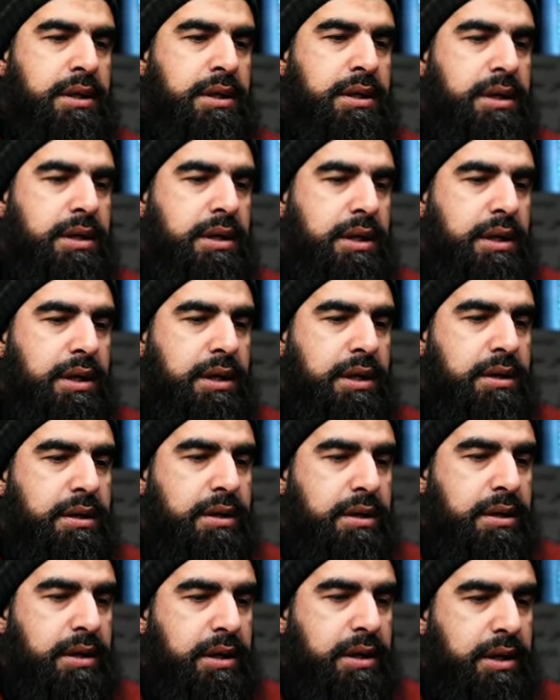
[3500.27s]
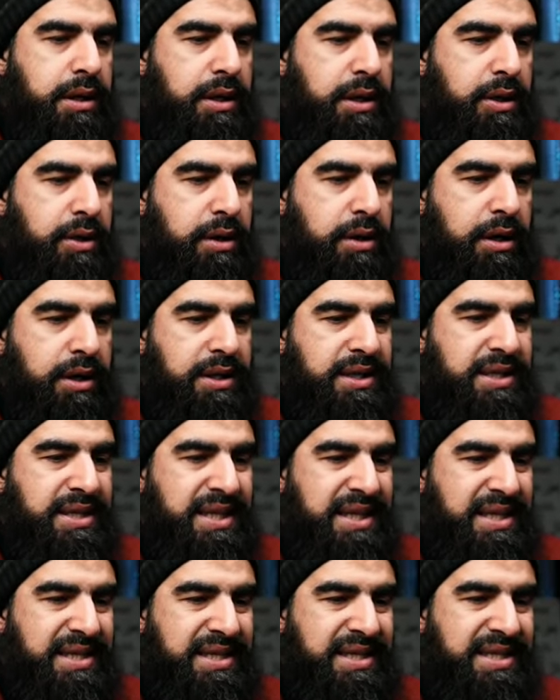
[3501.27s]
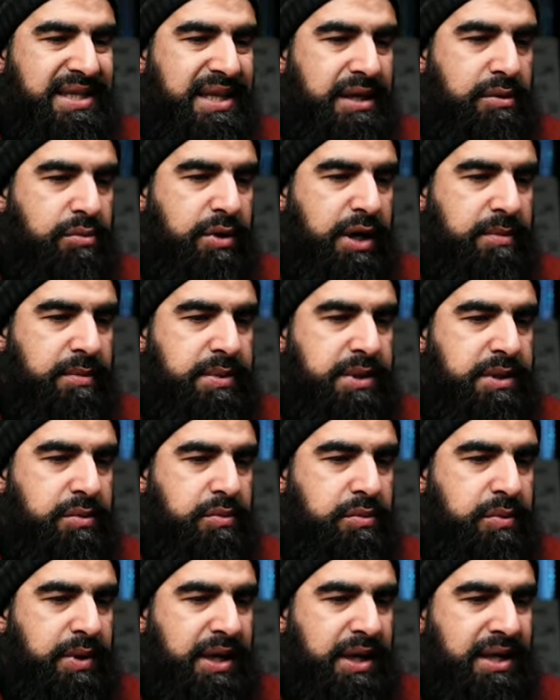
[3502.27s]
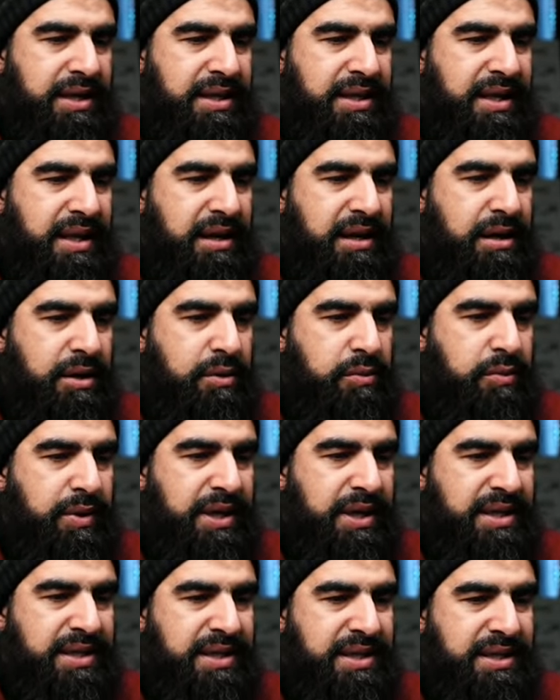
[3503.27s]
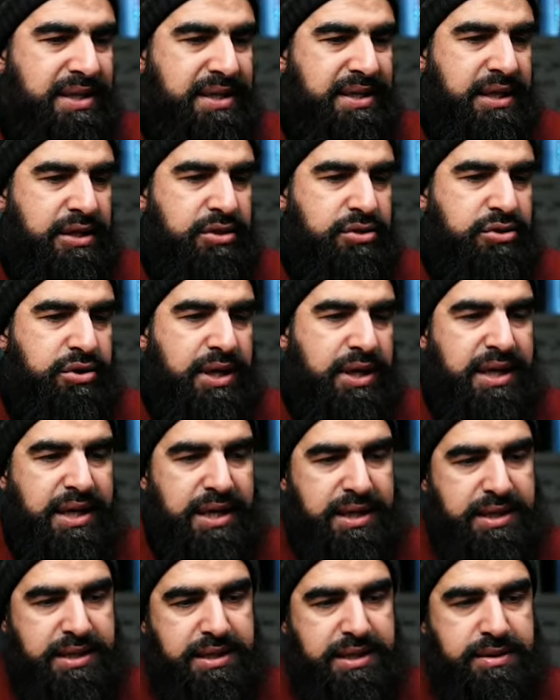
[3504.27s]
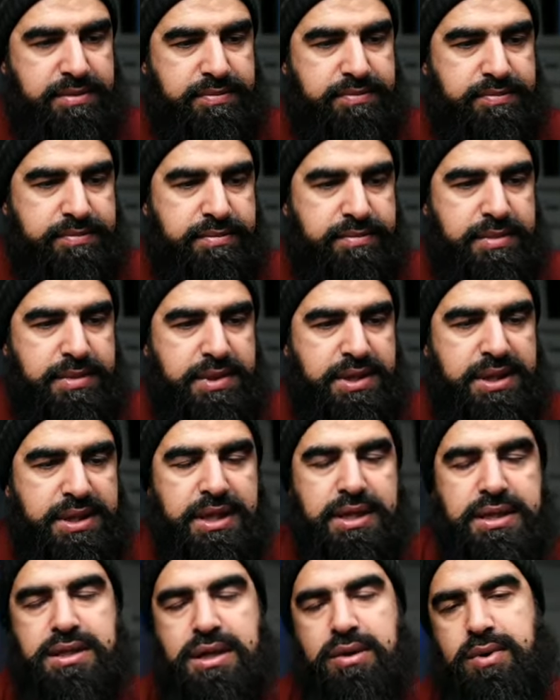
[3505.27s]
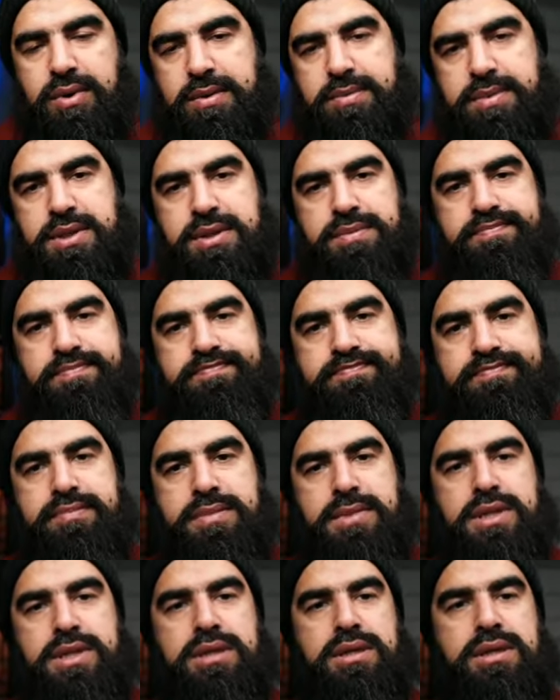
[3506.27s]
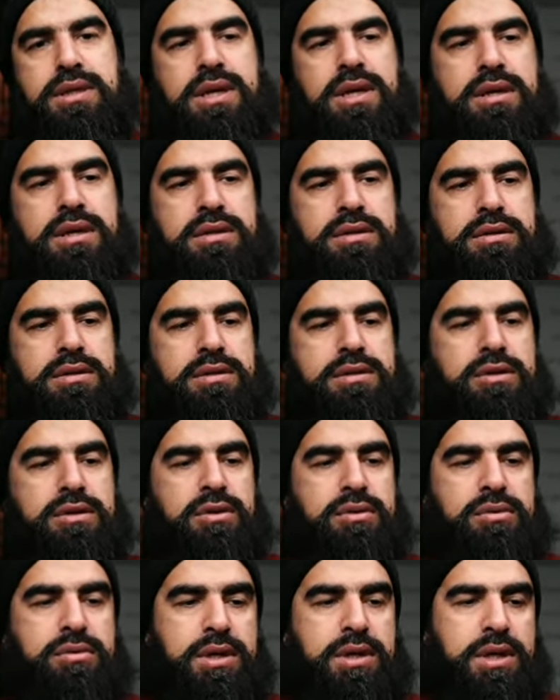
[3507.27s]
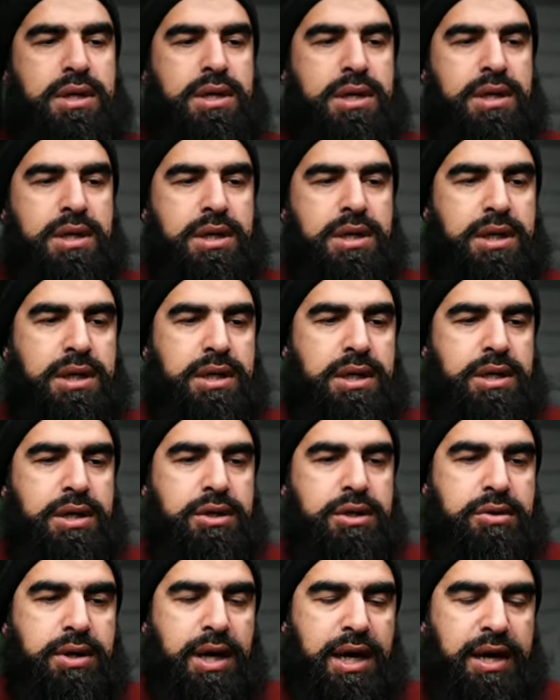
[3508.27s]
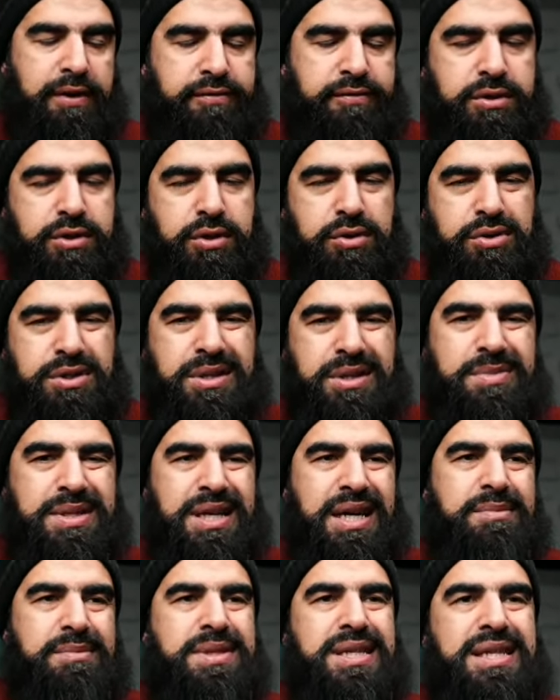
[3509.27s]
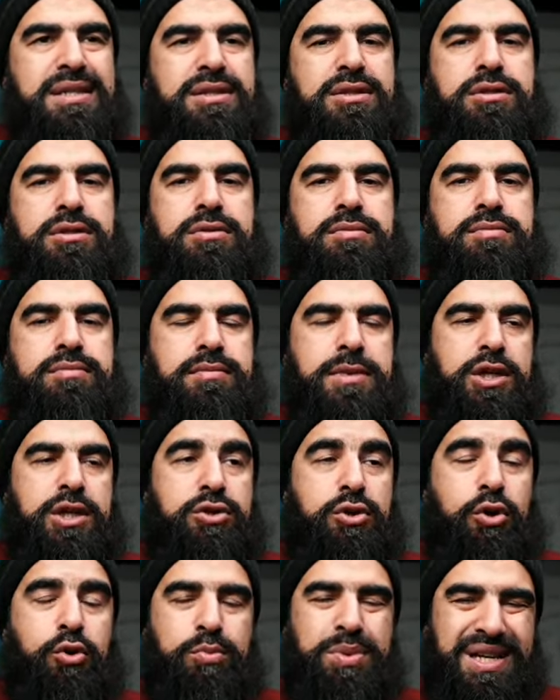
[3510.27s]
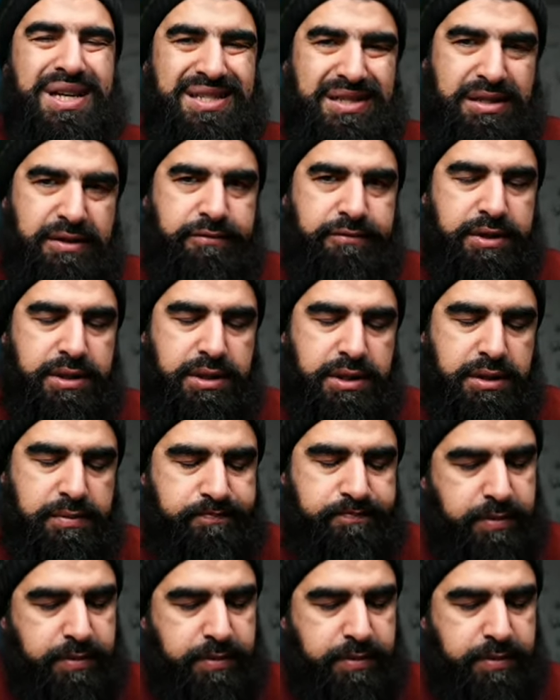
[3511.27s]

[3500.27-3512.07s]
Ya Allah. Are sins still wiped where there are witnesses, etc.? Yes. Sins are wiped. Yeah. So you have to. So sometimes see, toba is different.